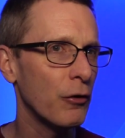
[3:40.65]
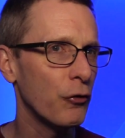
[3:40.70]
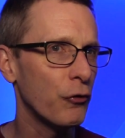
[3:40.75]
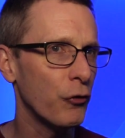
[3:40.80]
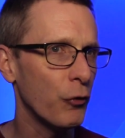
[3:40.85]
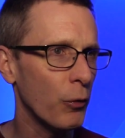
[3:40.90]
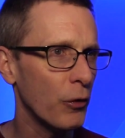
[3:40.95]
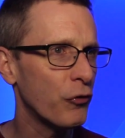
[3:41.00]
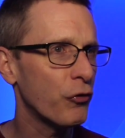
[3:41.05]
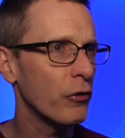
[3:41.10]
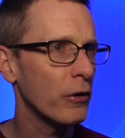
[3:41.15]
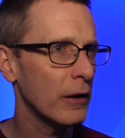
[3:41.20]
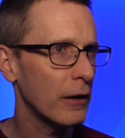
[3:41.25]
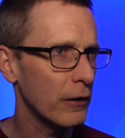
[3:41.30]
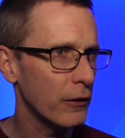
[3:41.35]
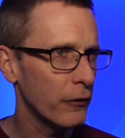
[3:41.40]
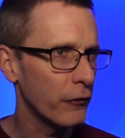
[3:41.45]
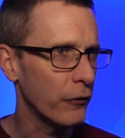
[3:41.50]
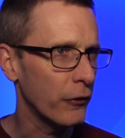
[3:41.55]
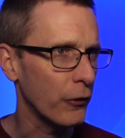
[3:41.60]
you do what you
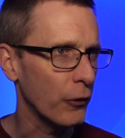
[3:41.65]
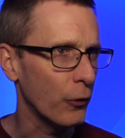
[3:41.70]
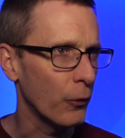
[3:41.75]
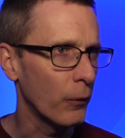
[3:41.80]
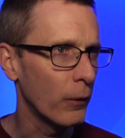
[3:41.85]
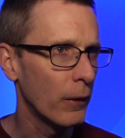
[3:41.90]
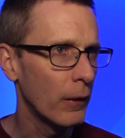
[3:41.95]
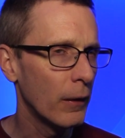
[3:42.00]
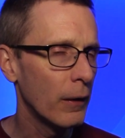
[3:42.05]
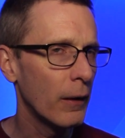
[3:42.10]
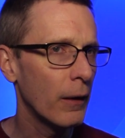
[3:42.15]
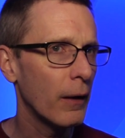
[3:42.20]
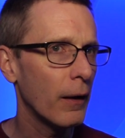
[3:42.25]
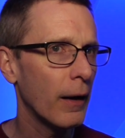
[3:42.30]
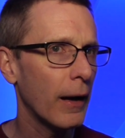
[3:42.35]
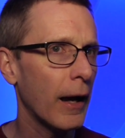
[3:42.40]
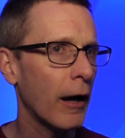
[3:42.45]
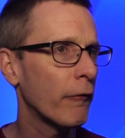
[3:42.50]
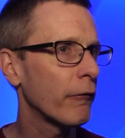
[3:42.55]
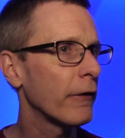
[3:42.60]
need to do,
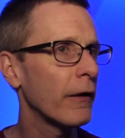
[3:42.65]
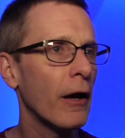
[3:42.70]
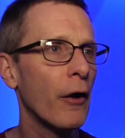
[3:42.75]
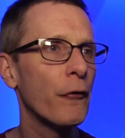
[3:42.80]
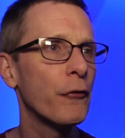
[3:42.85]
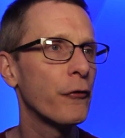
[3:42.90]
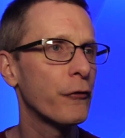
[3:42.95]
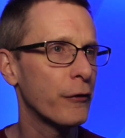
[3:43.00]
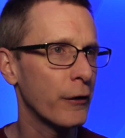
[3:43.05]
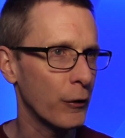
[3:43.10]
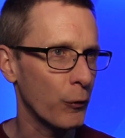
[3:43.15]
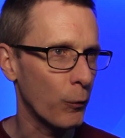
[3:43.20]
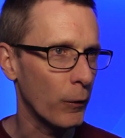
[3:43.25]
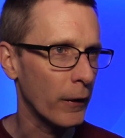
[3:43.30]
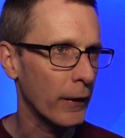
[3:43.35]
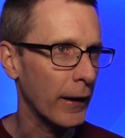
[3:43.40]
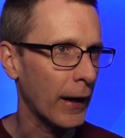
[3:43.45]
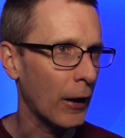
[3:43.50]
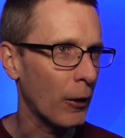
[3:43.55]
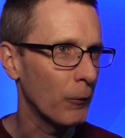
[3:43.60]
everything else is going to
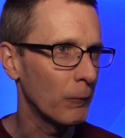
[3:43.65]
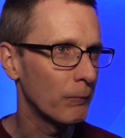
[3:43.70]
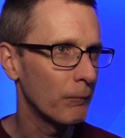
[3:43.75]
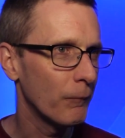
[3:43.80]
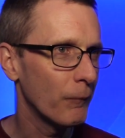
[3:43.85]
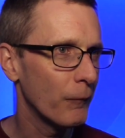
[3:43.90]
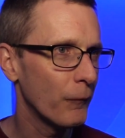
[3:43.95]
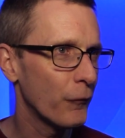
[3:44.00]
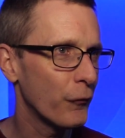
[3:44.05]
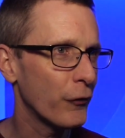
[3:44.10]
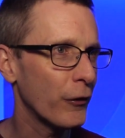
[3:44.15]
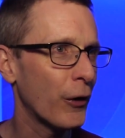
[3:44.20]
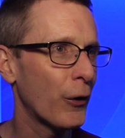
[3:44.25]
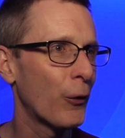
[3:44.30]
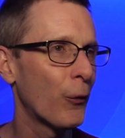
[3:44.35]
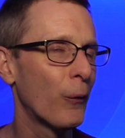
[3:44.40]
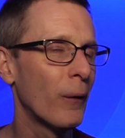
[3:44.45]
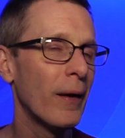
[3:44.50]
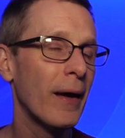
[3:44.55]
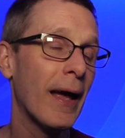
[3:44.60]
work out.
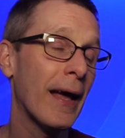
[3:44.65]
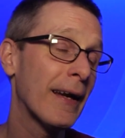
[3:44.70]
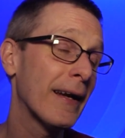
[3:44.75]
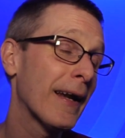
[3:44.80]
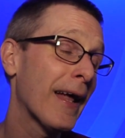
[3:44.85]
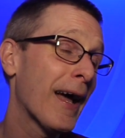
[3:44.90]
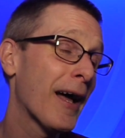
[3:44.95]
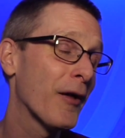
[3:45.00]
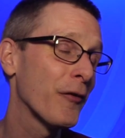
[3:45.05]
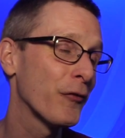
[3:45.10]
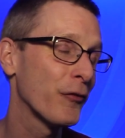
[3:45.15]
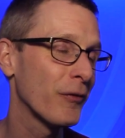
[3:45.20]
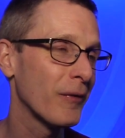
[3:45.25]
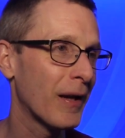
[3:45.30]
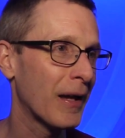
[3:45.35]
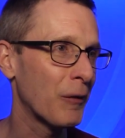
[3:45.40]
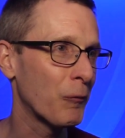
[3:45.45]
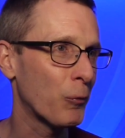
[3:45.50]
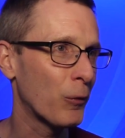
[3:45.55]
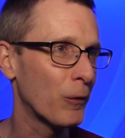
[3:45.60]
So, and it has,
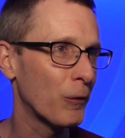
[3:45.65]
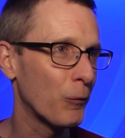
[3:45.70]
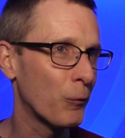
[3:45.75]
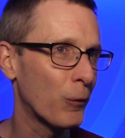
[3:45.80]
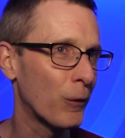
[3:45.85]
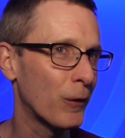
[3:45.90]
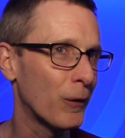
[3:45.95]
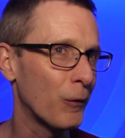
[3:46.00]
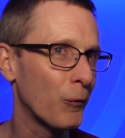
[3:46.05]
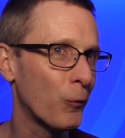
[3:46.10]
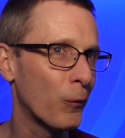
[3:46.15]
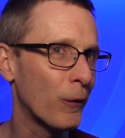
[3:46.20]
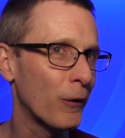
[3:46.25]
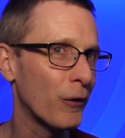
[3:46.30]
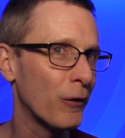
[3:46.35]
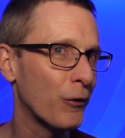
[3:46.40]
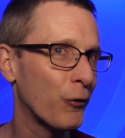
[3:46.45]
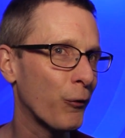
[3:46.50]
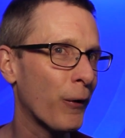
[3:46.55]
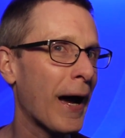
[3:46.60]
and
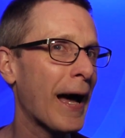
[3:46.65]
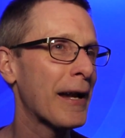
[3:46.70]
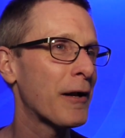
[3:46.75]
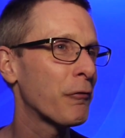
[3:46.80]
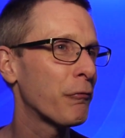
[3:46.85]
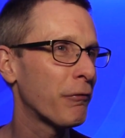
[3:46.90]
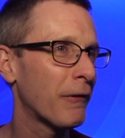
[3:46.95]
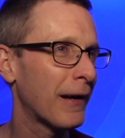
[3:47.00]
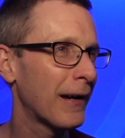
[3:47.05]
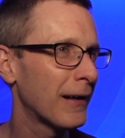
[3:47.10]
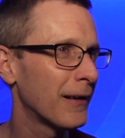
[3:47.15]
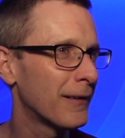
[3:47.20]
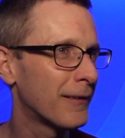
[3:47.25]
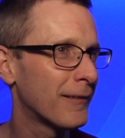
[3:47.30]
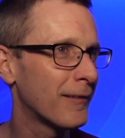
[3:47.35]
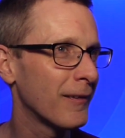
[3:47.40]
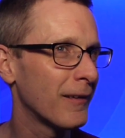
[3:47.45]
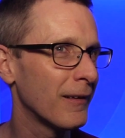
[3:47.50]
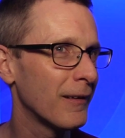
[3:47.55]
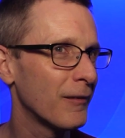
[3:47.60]
we're
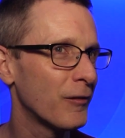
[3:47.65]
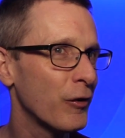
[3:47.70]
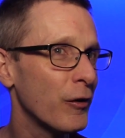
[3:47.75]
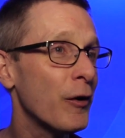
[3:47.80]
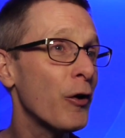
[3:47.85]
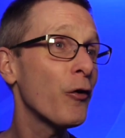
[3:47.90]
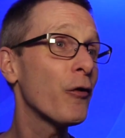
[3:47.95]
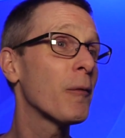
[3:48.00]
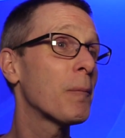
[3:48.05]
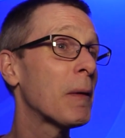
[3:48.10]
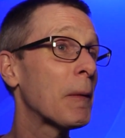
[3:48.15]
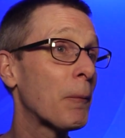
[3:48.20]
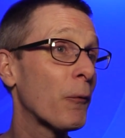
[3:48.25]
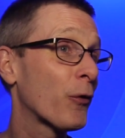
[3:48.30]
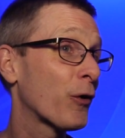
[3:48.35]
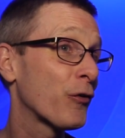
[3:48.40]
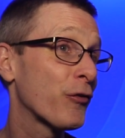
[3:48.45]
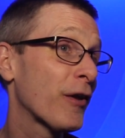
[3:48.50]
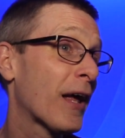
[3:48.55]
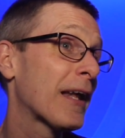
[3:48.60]
gratified to hear that people
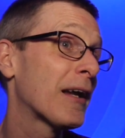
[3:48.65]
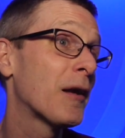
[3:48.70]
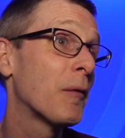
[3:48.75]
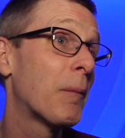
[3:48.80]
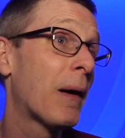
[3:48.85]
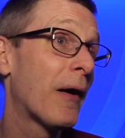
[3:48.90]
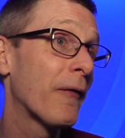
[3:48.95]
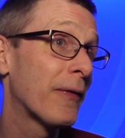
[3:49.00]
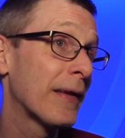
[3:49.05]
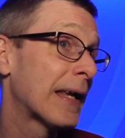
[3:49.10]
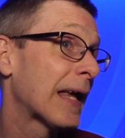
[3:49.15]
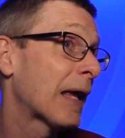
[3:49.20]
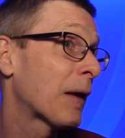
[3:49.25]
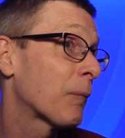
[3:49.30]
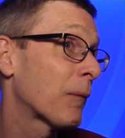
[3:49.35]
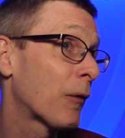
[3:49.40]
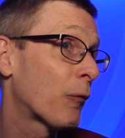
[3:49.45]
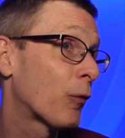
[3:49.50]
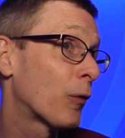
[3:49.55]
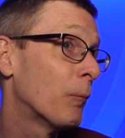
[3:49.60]
are excited about the
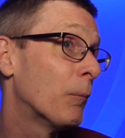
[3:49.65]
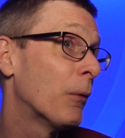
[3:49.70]
game that we're